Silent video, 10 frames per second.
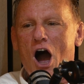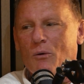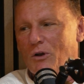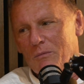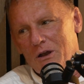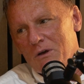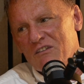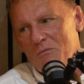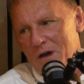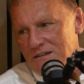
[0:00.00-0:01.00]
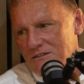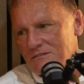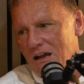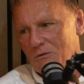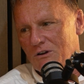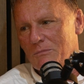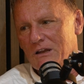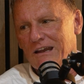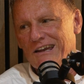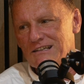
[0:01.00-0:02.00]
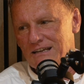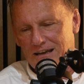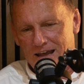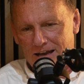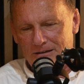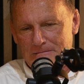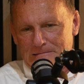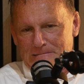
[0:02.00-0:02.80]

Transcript: I would have been a bit of a messer. I would have been easily led.